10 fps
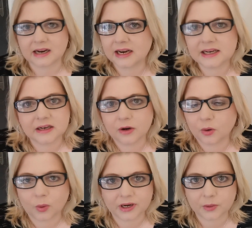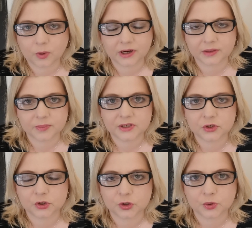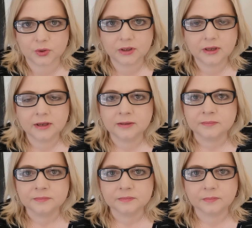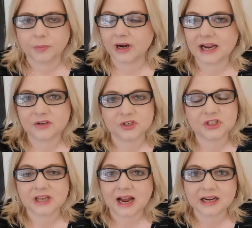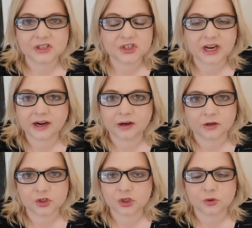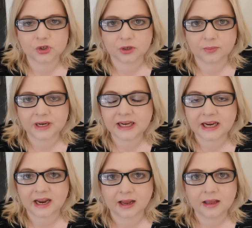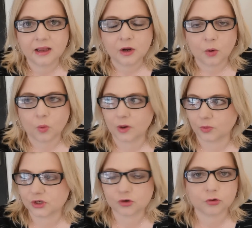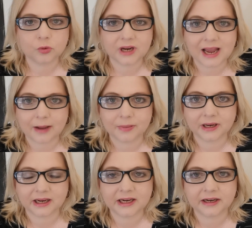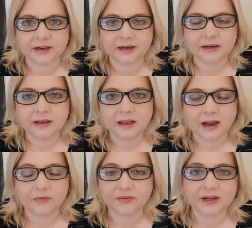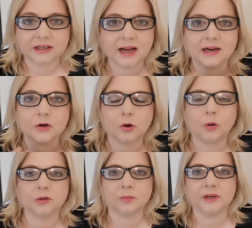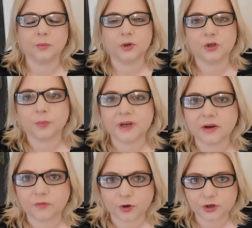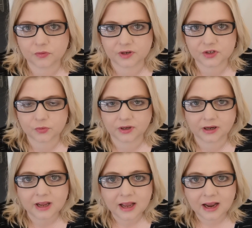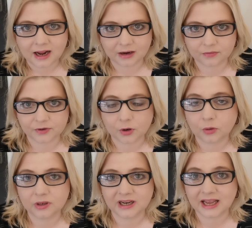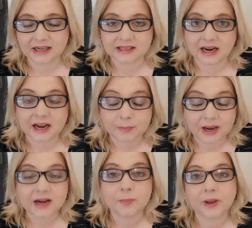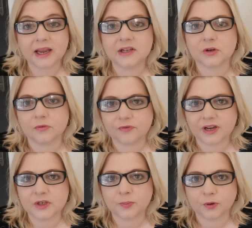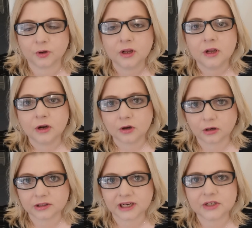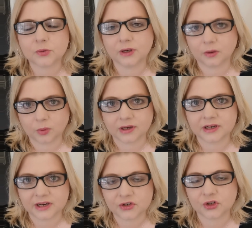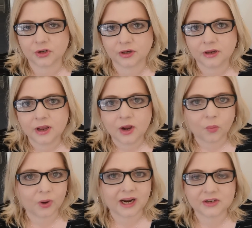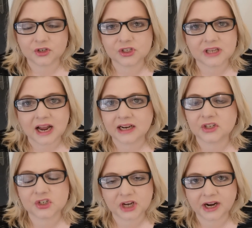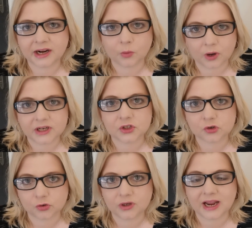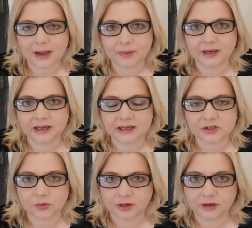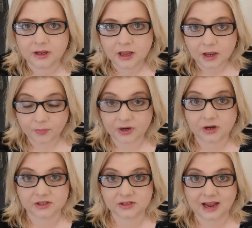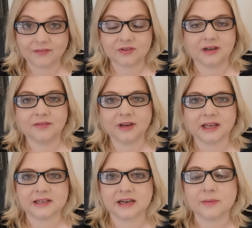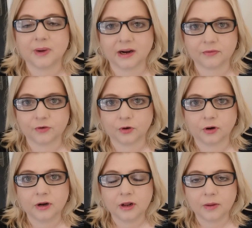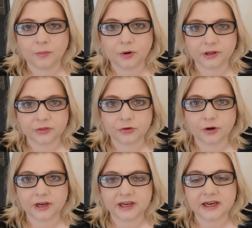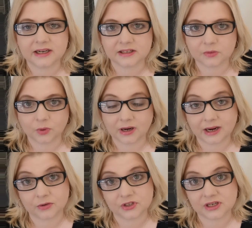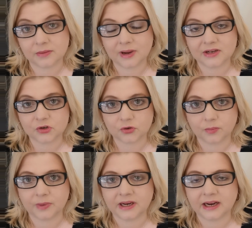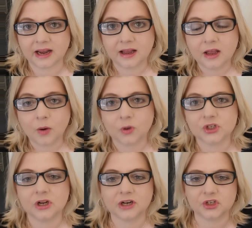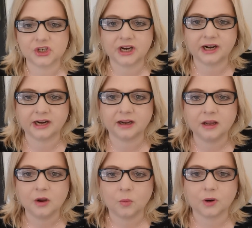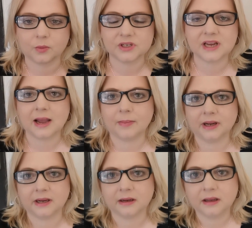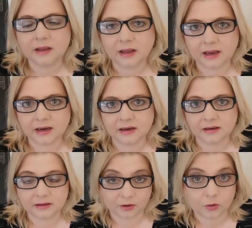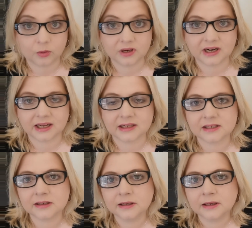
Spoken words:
I didn't know what He wanted me to do, but I just started sharing on social media what was truly happening here. I felt God called me, would you be a voice for Israel out of the Holy Land? And I made a page on Facebook called Israel One Nation, where I just started sharing what is truly happening in Israel, because after living in Denmark for more than 30 years, well, I could see mainstream media was not sharing what was happening in the Holy Land.